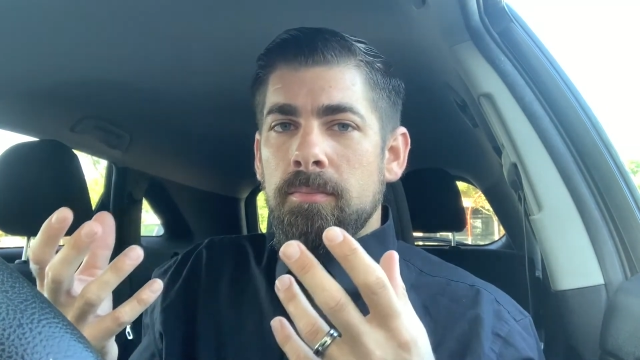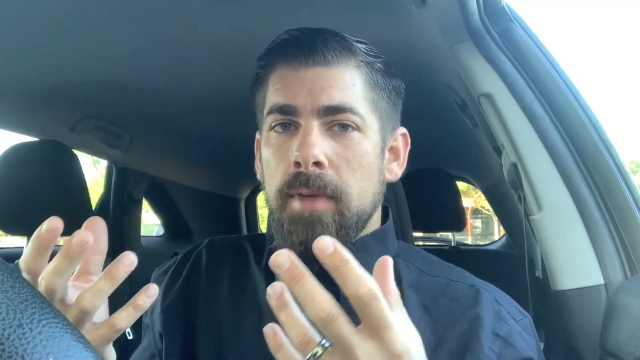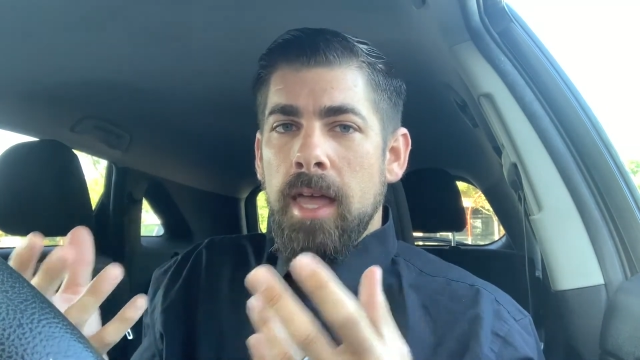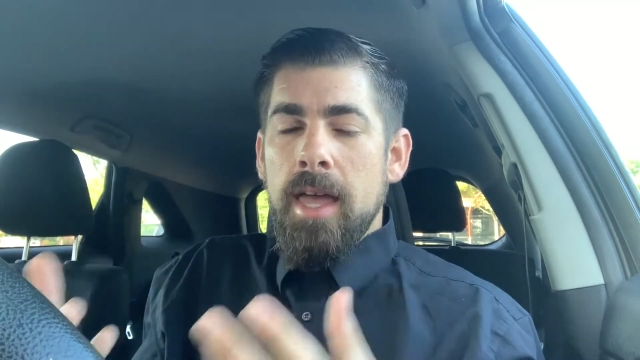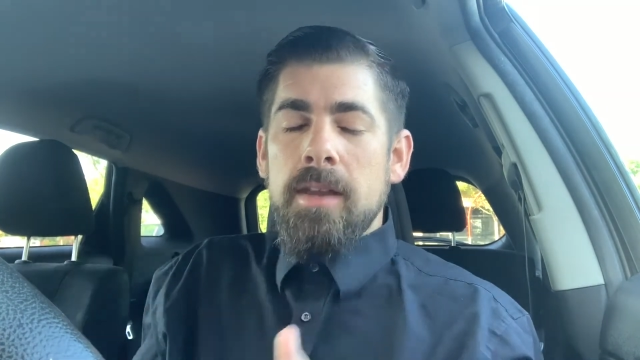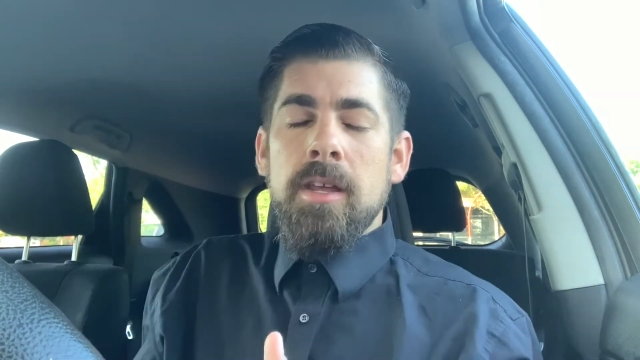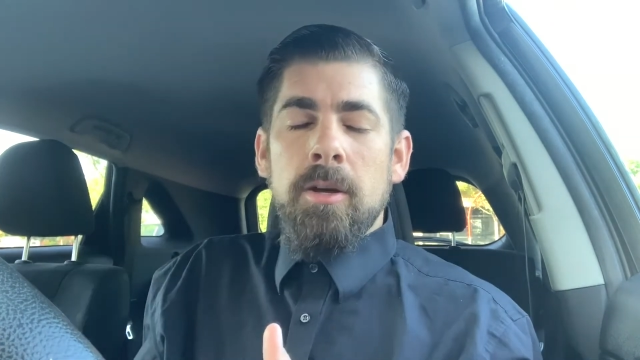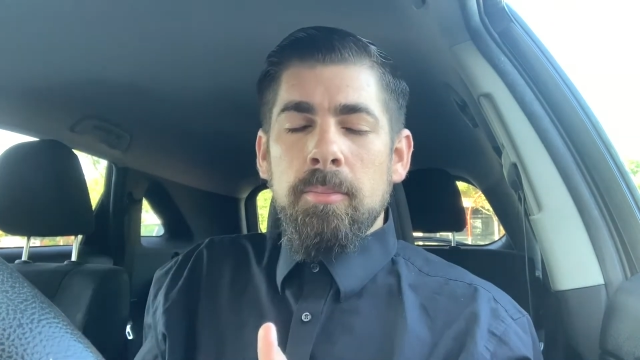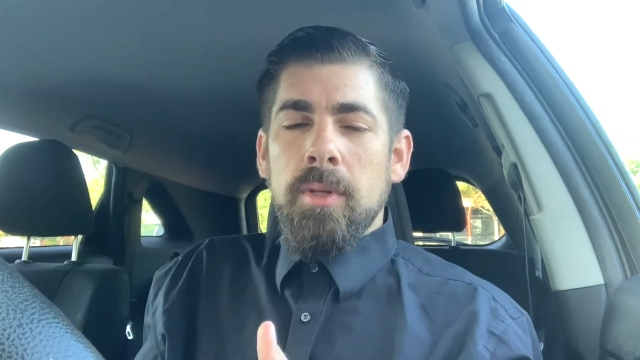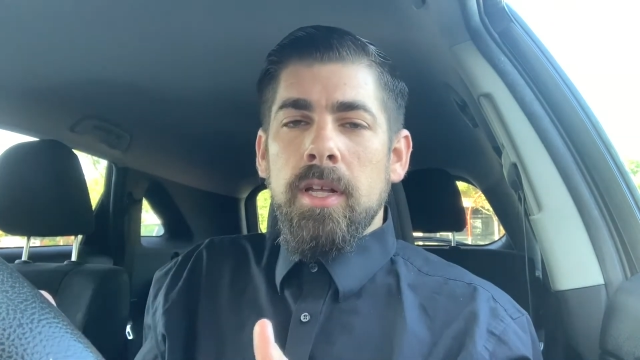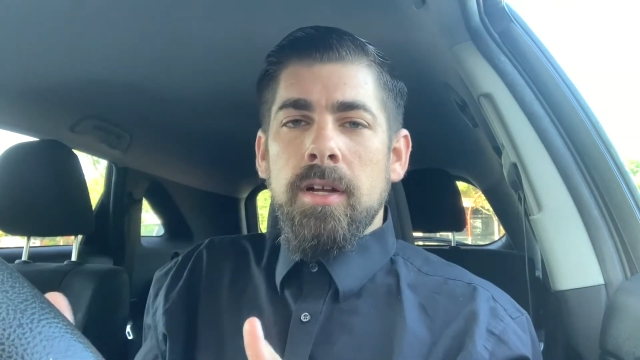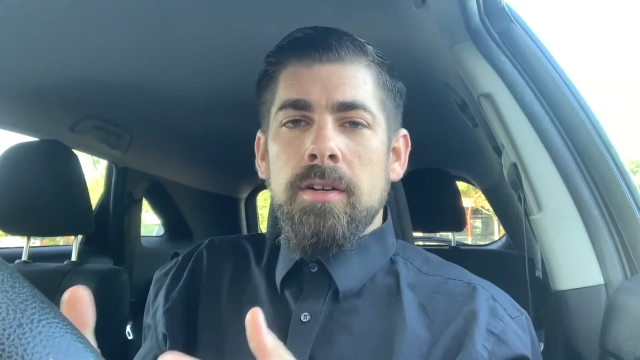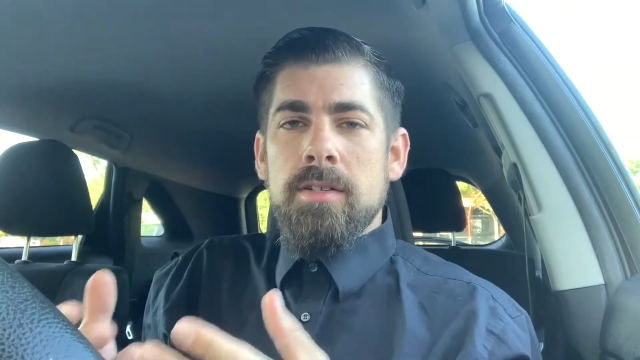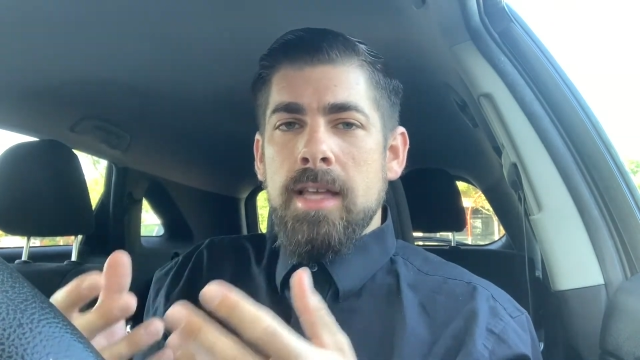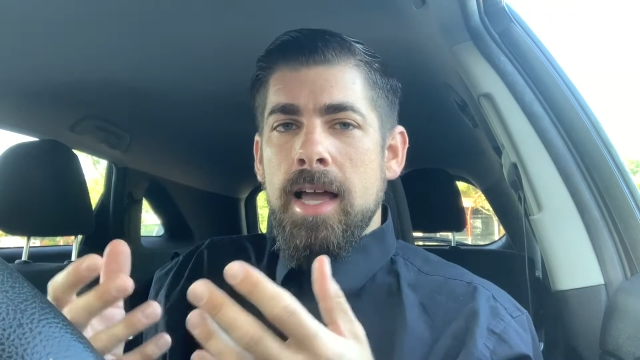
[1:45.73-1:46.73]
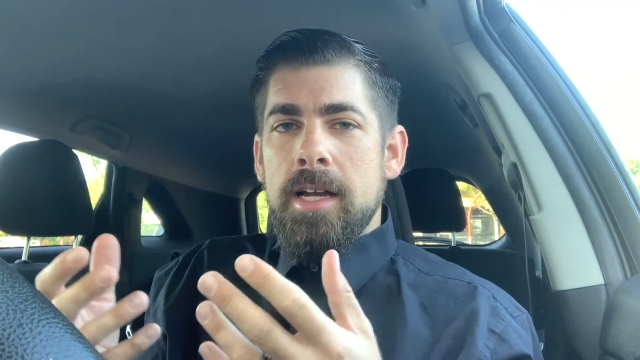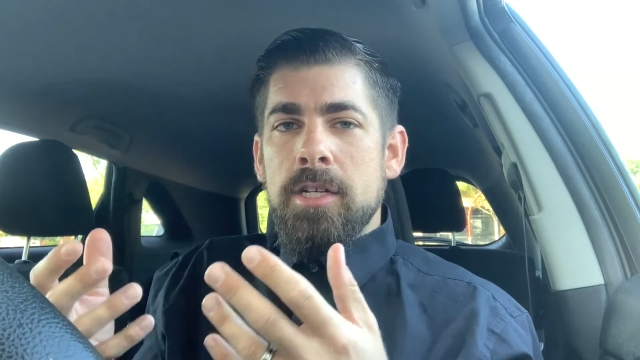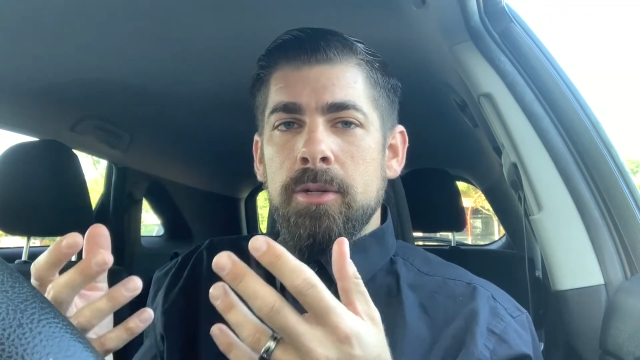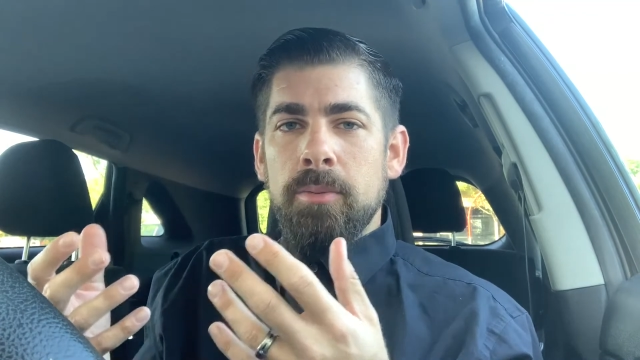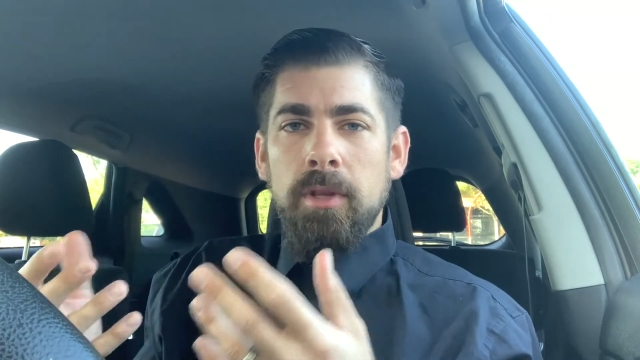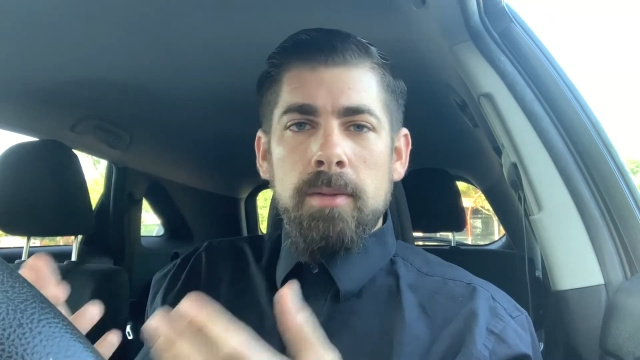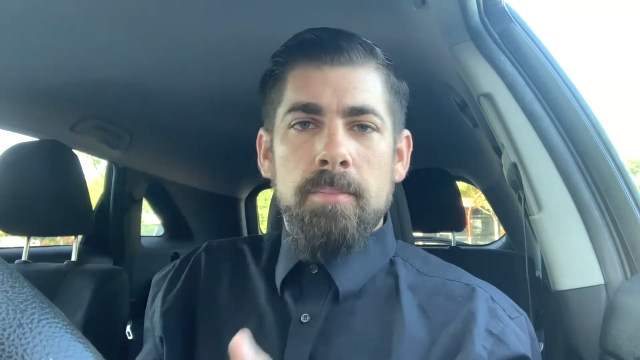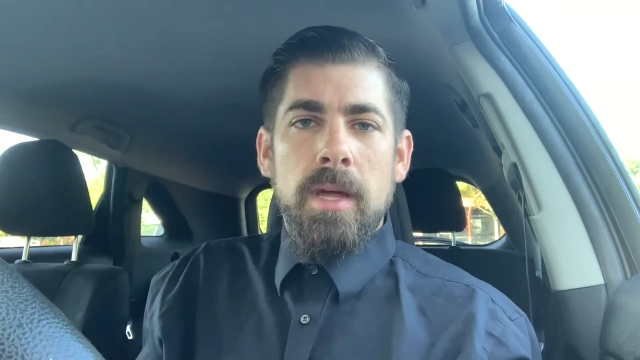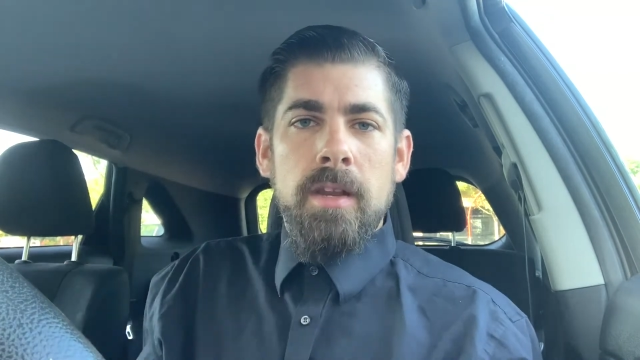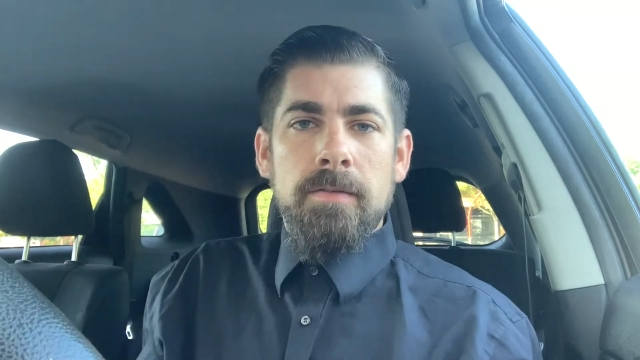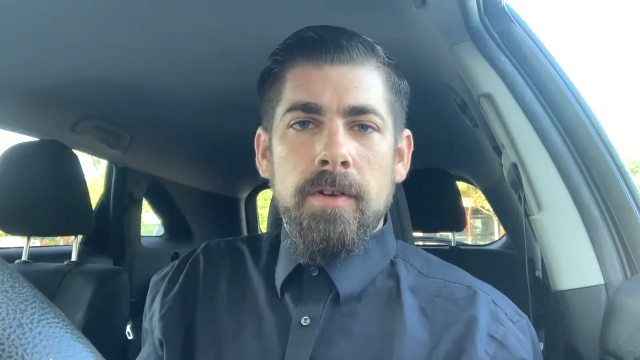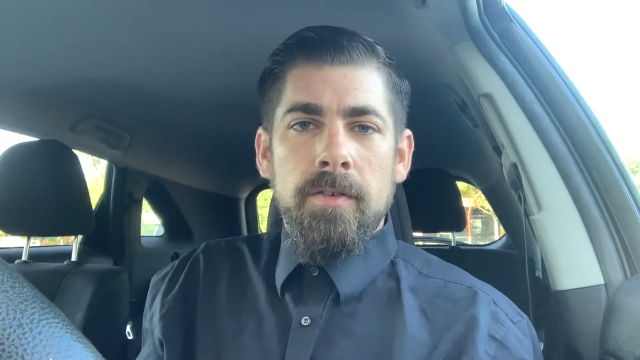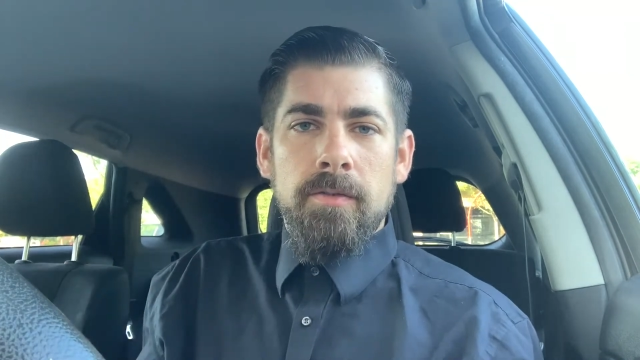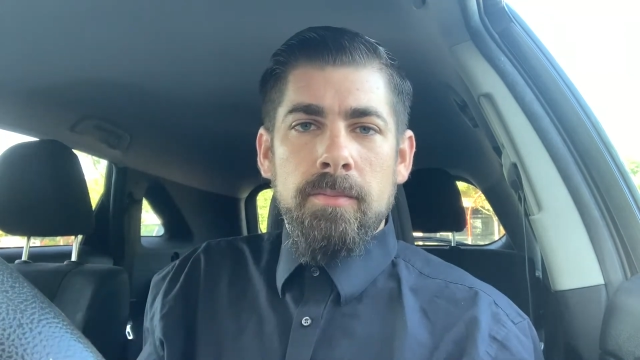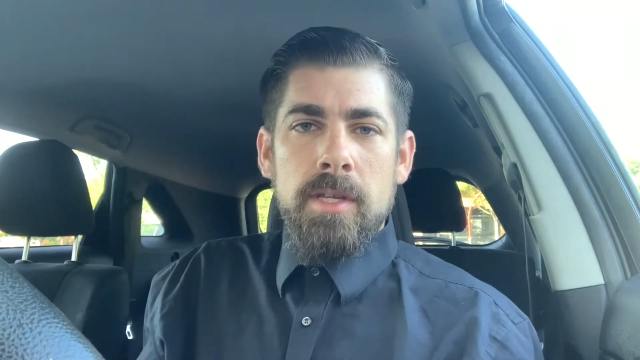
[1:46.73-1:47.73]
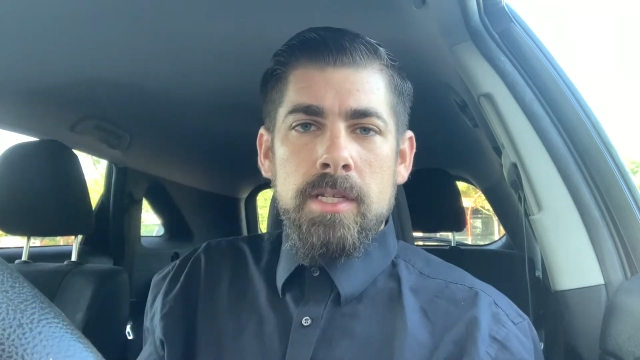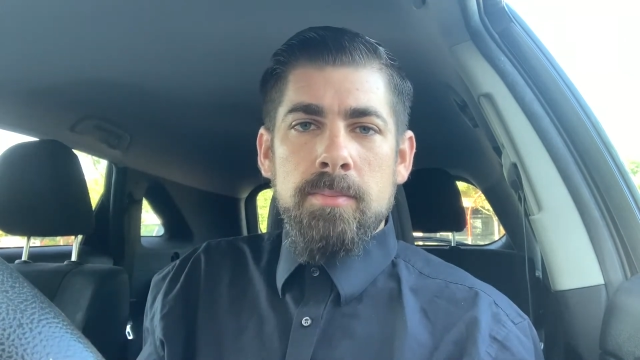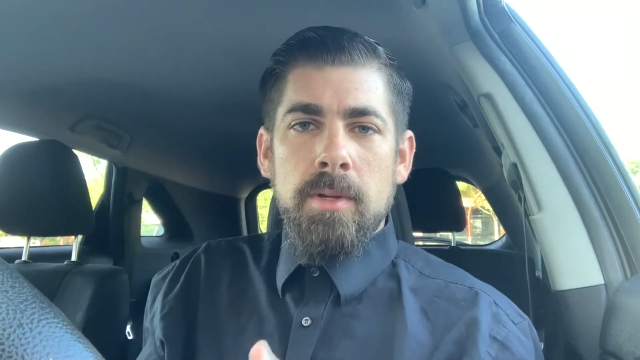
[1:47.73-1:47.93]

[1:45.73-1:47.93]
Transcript: handheld players actually really benefit from this,